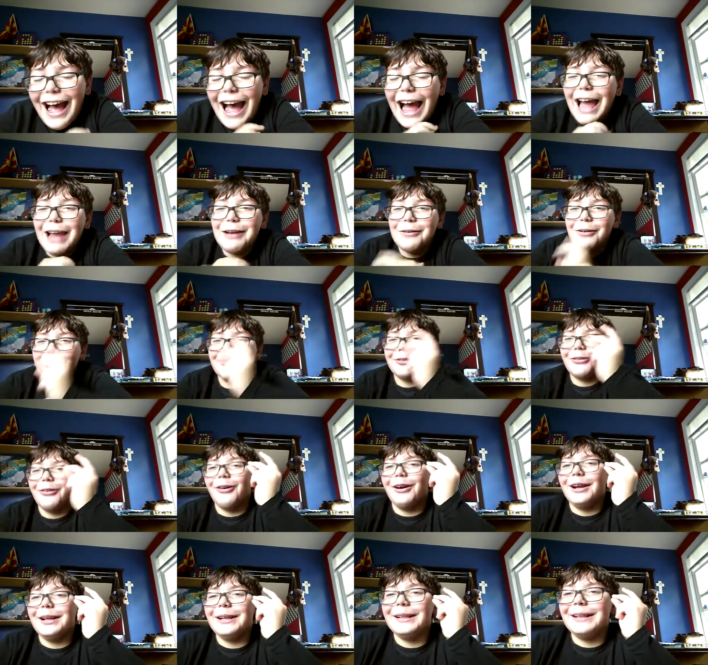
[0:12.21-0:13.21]
I was
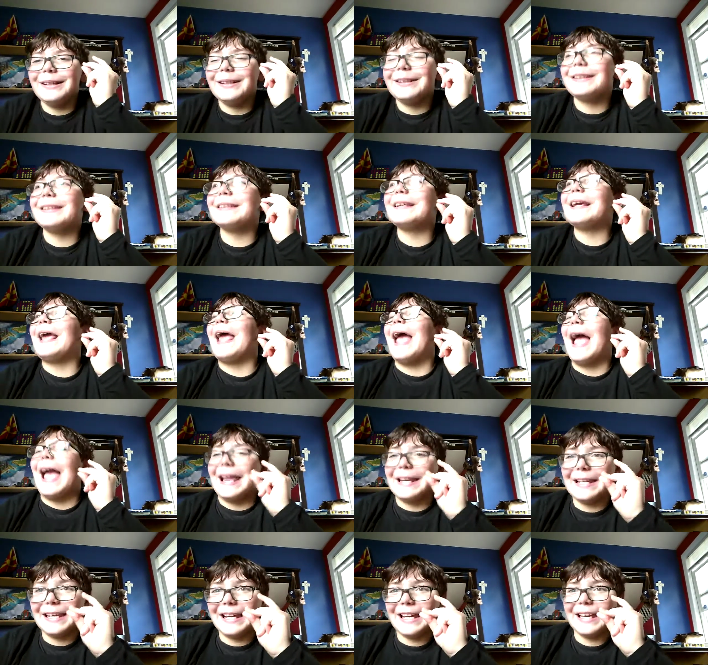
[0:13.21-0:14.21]
going to
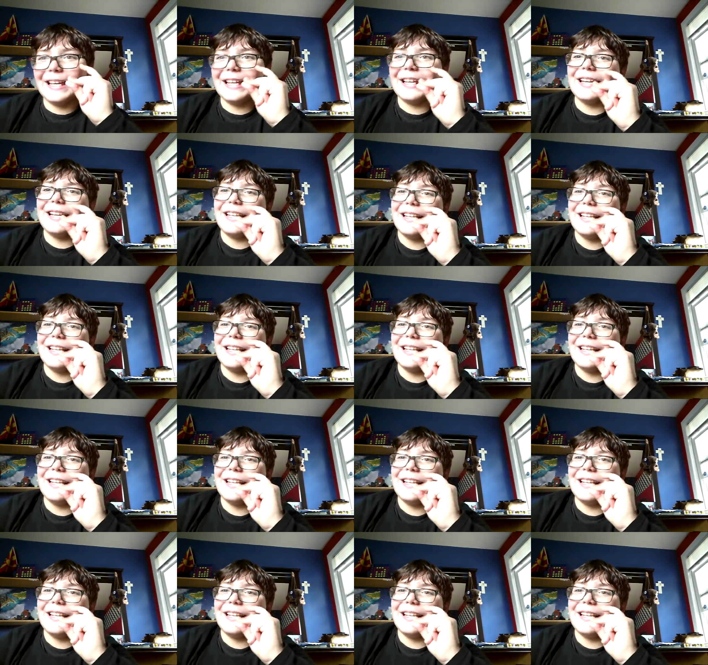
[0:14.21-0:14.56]
edit.